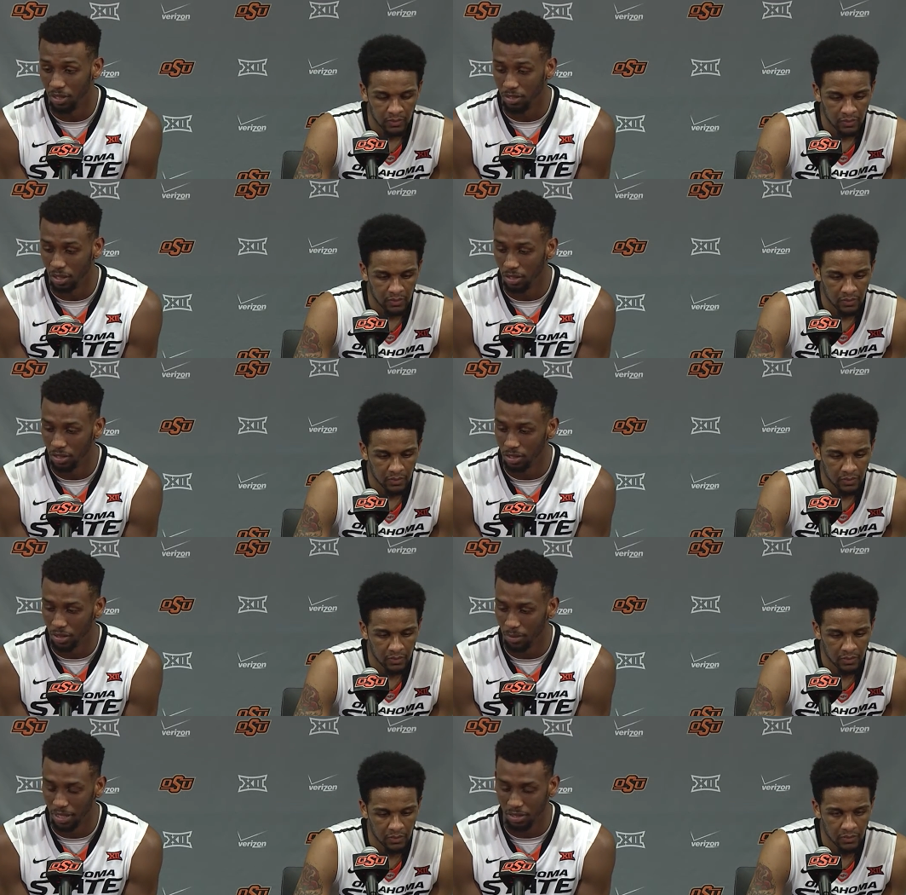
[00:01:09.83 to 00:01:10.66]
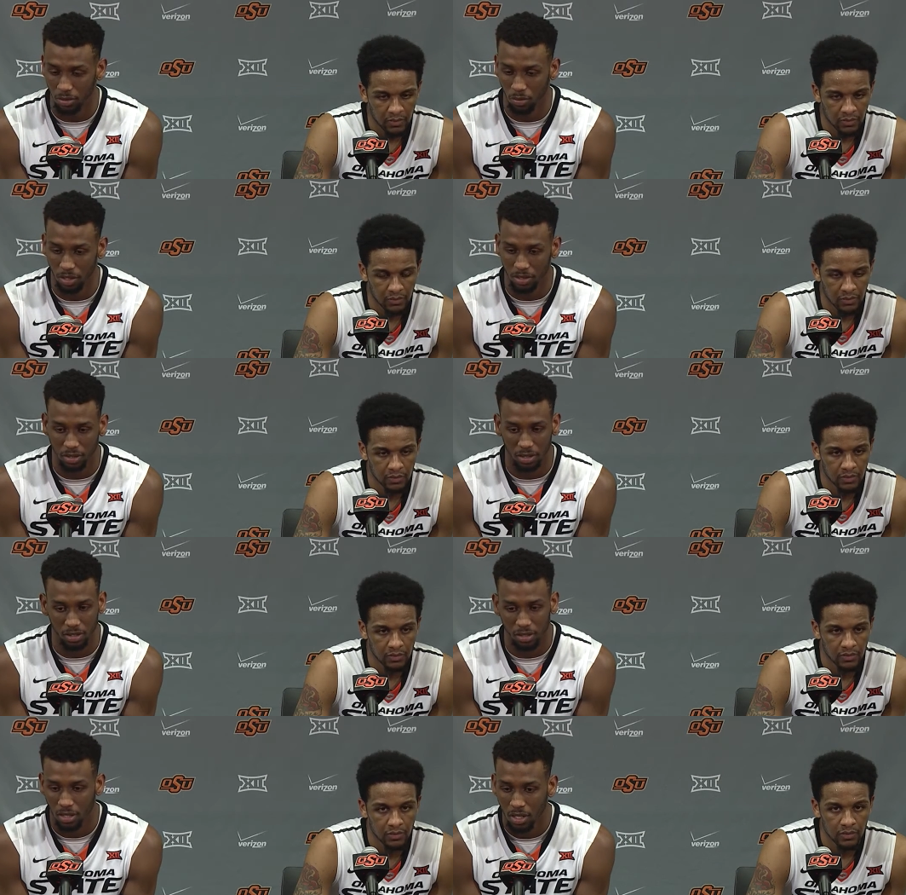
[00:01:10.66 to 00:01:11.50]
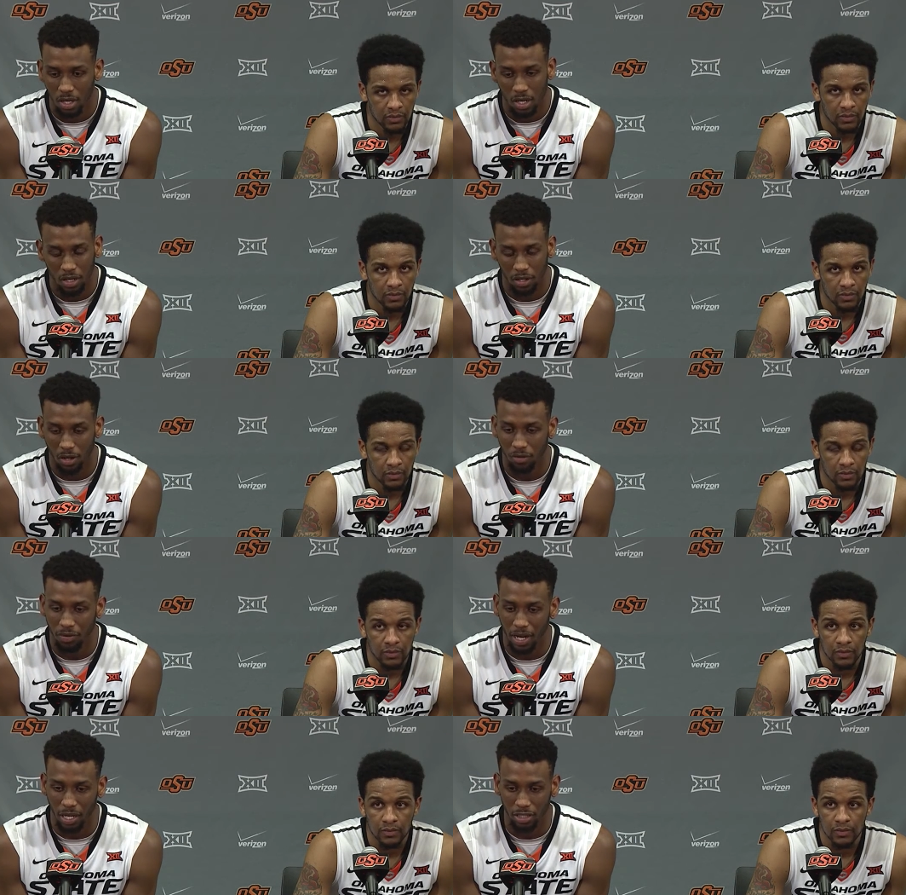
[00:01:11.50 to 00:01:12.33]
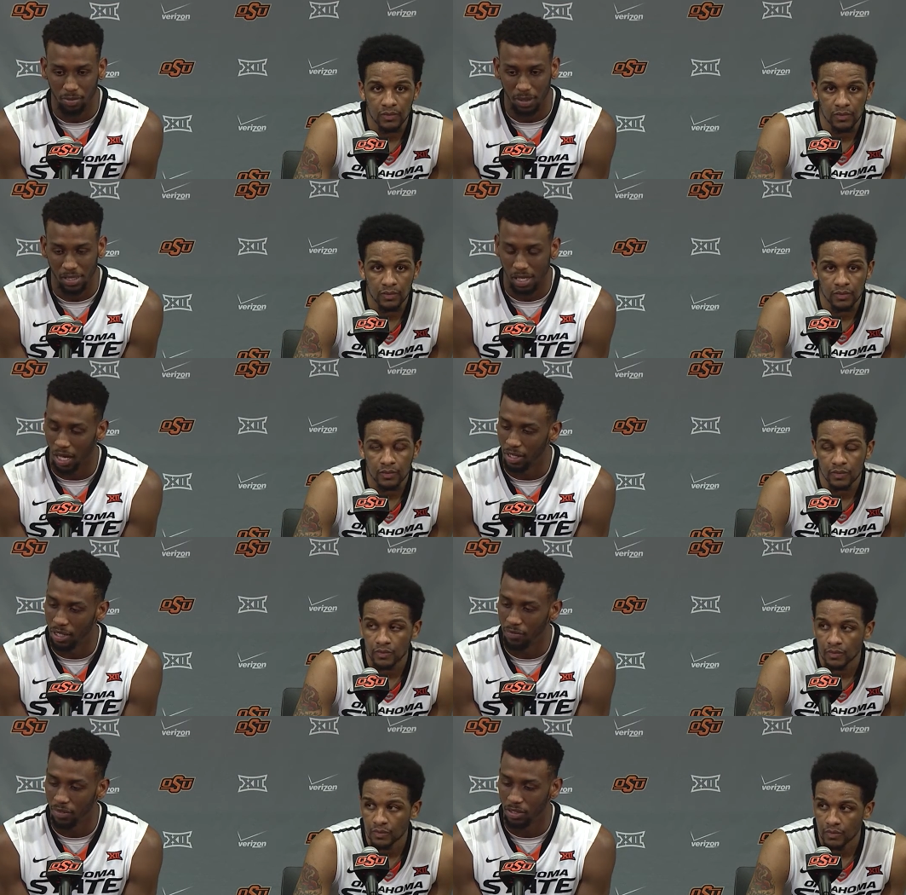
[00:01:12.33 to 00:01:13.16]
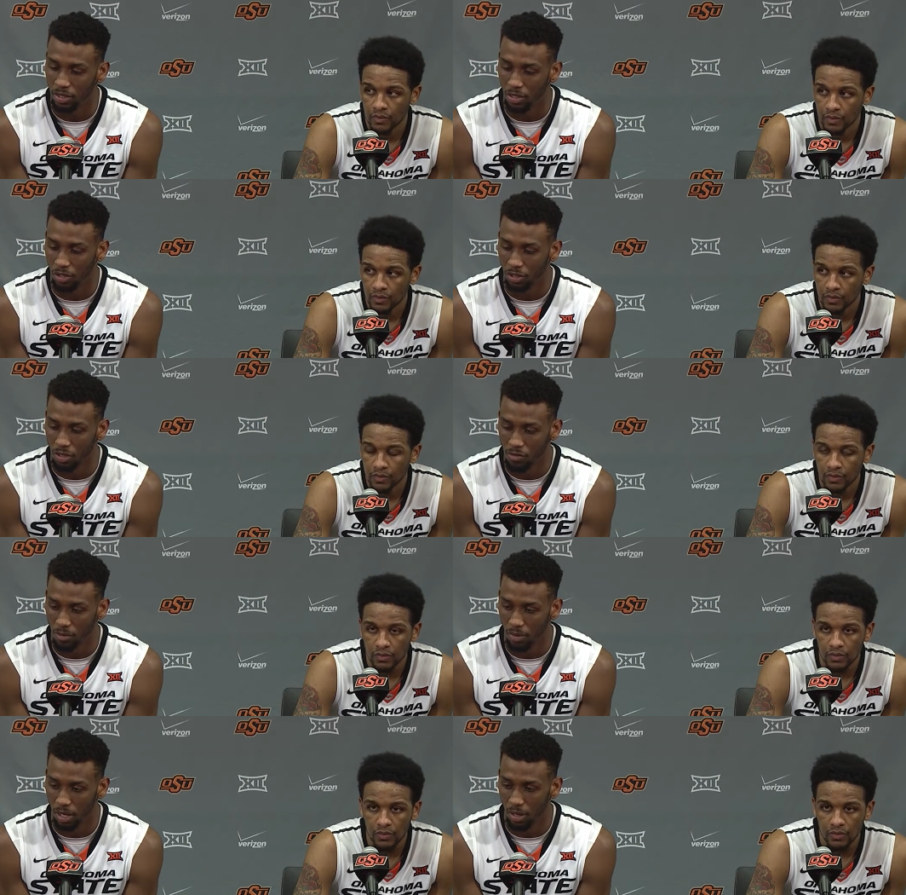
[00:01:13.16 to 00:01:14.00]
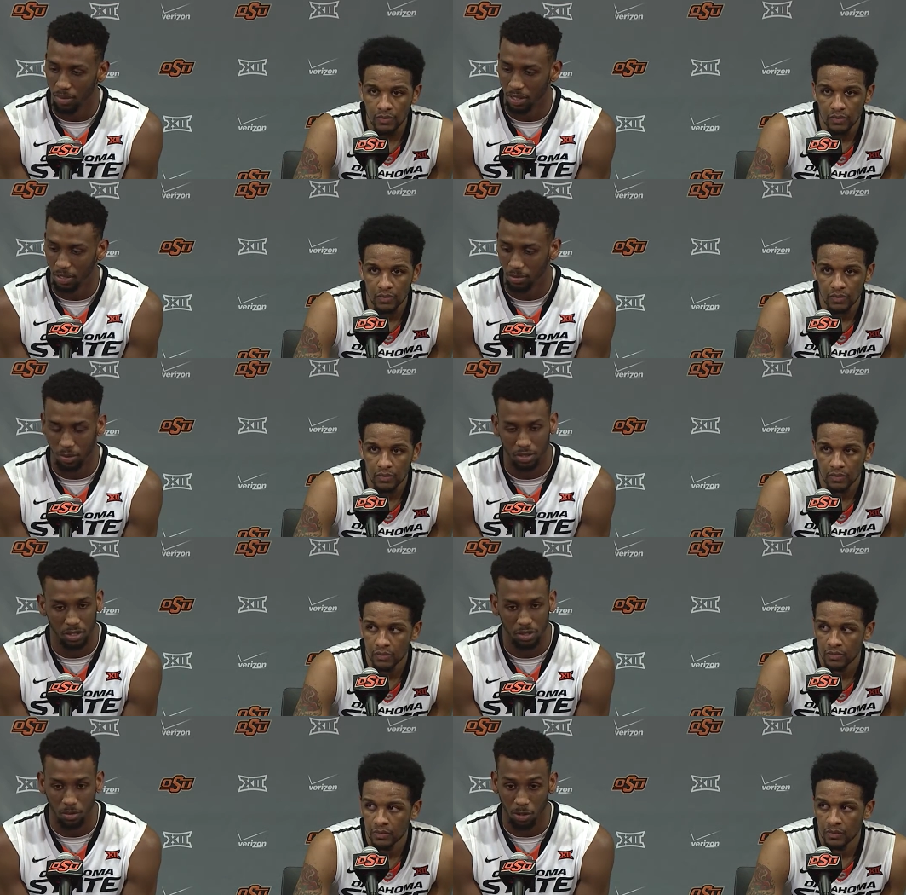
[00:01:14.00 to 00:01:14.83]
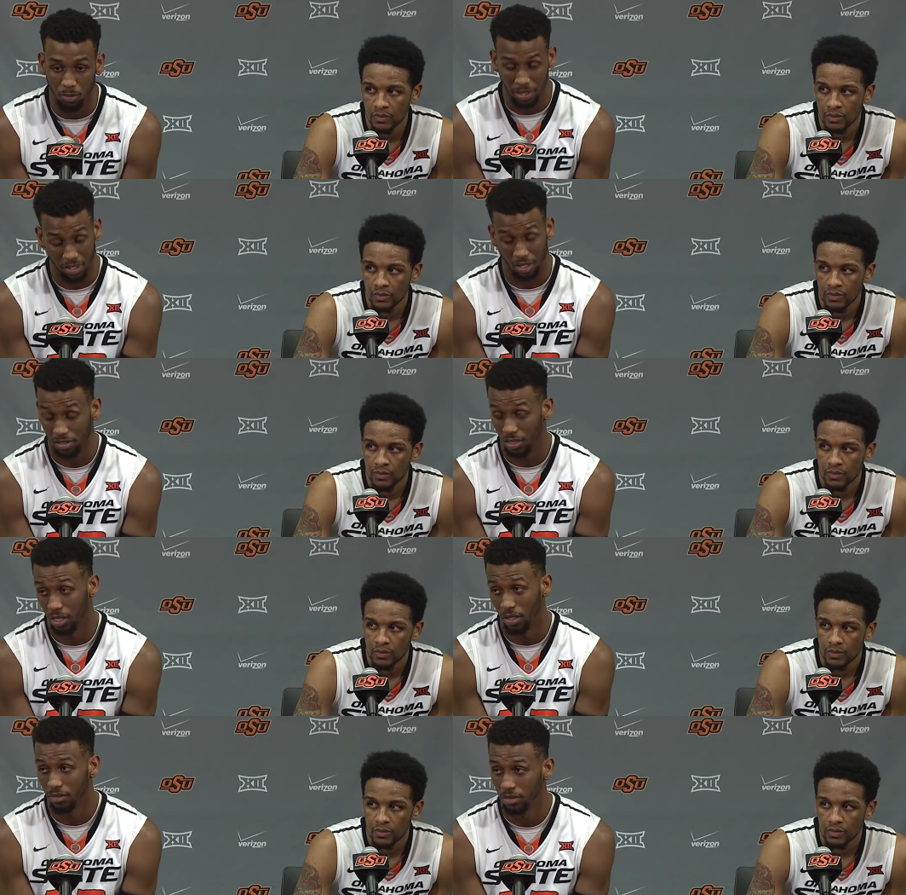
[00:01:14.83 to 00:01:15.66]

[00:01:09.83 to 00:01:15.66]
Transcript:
Speaker 1: So just the message was just don't foul, just play solid defense, and don't turn over the ball because we're just we're beating ourselves.